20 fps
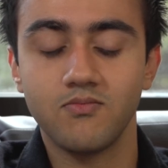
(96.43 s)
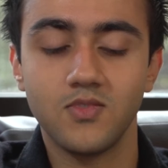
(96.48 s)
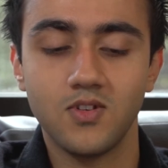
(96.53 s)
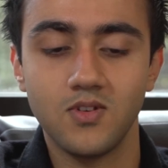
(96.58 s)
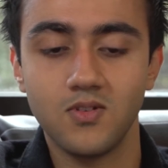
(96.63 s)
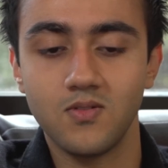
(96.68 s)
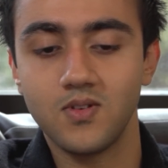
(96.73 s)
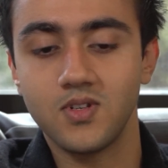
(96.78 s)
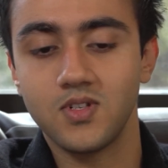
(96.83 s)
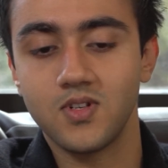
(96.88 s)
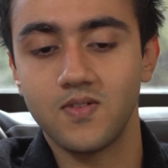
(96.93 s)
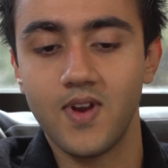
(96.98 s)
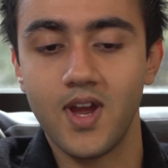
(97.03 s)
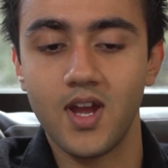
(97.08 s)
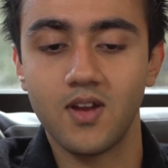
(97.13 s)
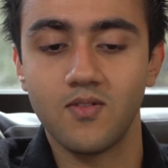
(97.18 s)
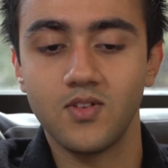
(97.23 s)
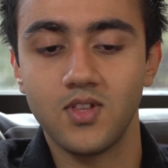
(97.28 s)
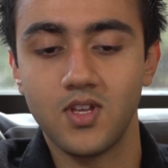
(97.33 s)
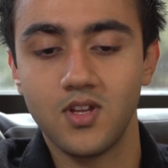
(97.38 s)
you
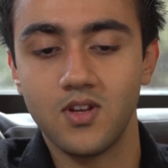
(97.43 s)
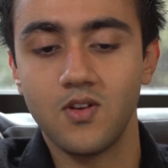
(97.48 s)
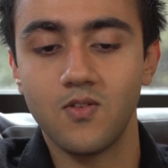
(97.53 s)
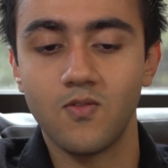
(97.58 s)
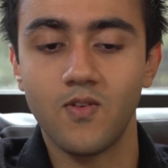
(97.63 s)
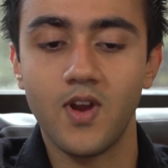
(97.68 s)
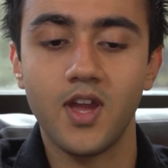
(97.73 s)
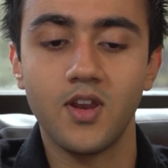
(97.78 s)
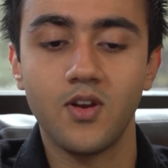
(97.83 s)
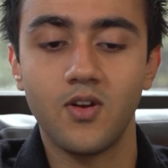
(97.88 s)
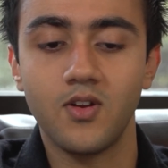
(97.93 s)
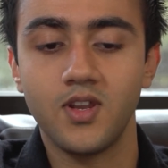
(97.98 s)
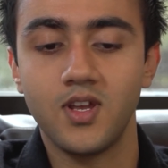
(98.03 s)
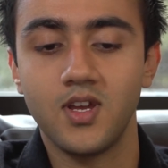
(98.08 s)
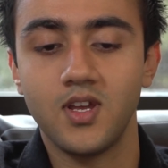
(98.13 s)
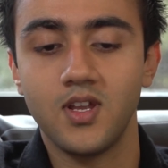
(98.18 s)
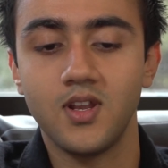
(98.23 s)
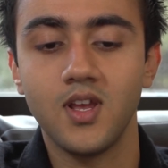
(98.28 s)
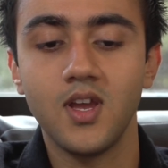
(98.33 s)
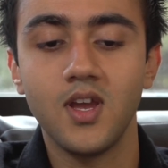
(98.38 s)
interact with it, you write on
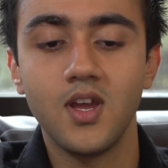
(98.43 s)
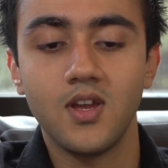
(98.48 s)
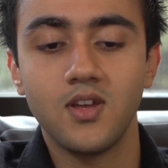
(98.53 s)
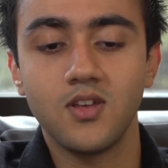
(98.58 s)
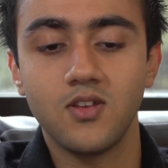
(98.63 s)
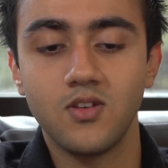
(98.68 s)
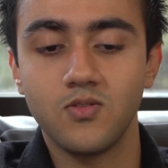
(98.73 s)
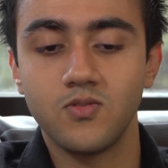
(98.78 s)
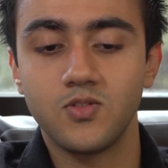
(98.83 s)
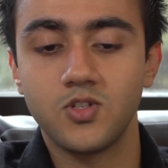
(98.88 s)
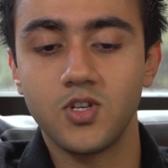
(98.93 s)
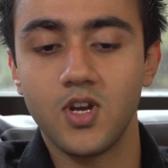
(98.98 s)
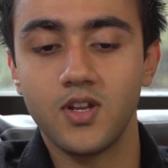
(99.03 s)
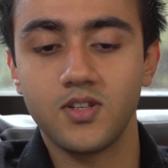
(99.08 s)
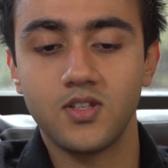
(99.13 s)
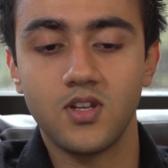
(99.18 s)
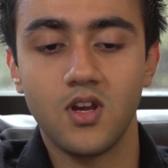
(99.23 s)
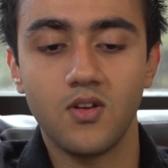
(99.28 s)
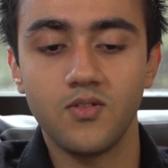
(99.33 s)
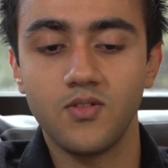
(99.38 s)
it, you
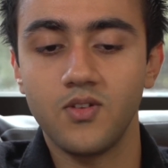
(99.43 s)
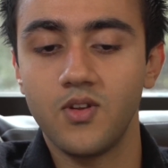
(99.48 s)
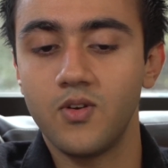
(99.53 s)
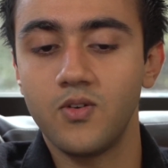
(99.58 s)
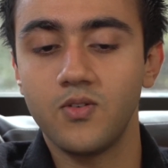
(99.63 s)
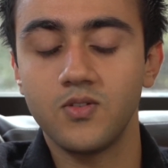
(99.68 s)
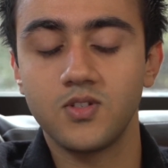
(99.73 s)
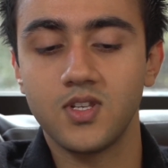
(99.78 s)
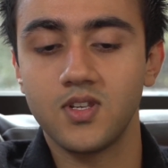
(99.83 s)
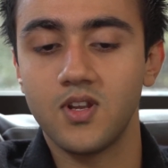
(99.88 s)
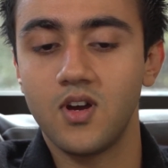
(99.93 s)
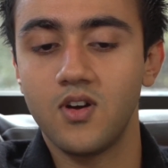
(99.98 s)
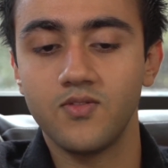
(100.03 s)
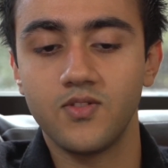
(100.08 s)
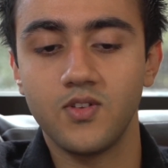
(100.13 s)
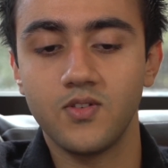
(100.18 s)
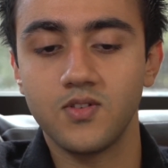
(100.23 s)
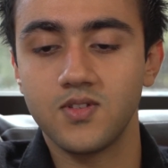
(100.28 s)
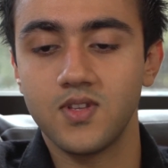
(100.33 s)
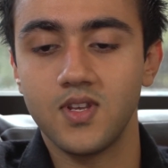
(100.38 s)
jot down notes, and all
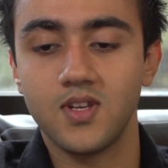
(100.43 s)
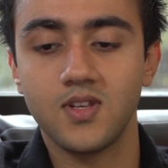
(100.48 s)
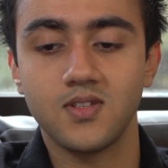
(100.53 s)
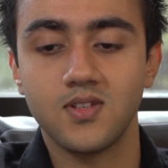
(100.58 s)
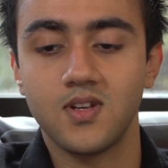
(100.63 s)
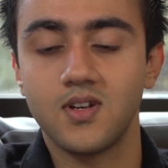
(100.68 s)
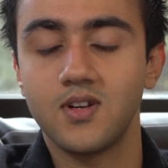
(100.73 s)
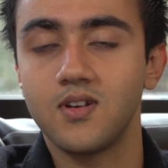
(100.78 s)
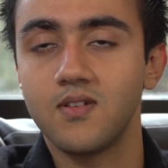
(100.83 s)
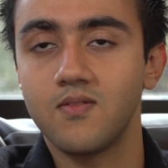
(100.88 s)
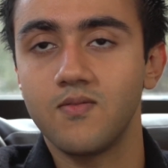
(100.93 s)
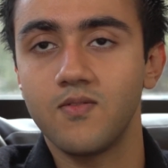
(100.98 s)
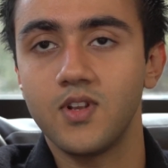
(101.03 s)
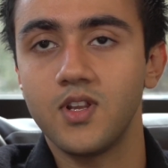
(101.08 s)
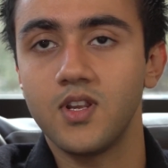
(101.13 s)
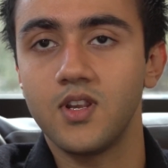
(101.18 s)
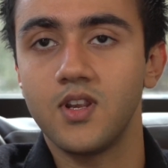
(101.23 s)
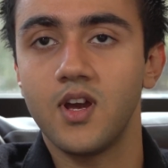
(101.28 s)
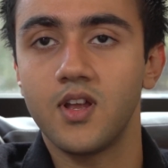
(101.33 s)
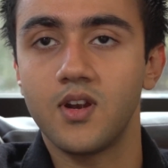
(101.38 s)
of those things are
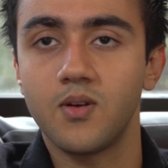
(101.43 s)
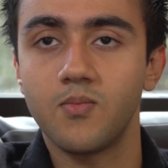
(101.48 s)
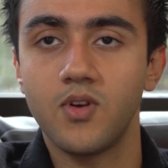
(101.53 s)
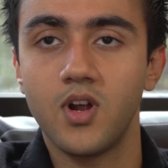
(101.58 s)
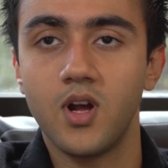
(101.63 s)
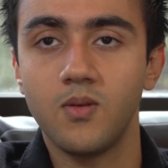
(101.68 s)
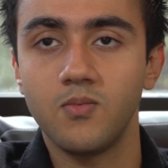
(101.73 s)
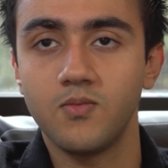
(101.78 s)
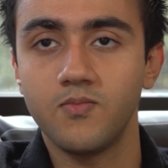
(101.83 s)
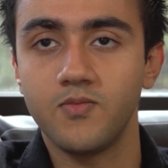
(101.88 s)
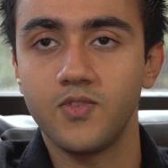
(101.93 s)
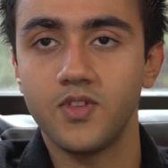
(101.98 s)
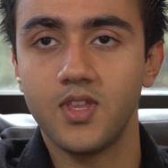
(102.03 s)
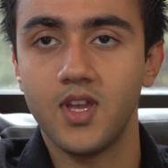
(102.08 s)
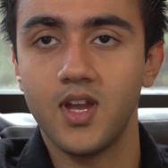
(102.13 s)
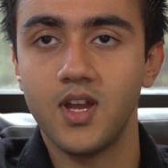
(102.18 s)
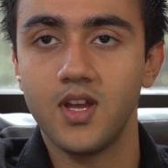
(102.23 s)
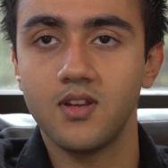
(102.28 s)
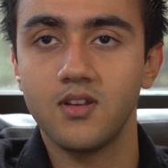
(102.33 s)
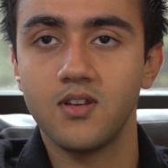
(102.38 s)
really not a problem with that.